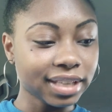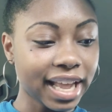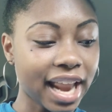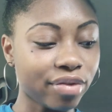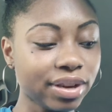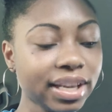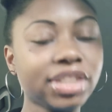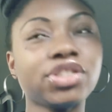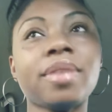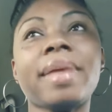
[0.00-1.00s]
And I really
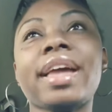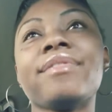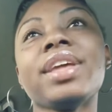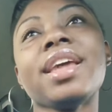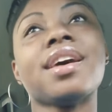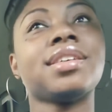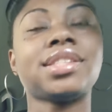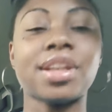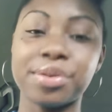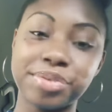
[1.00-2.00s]
enjoy making videos,
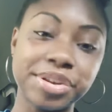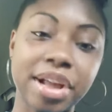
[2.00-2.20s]
so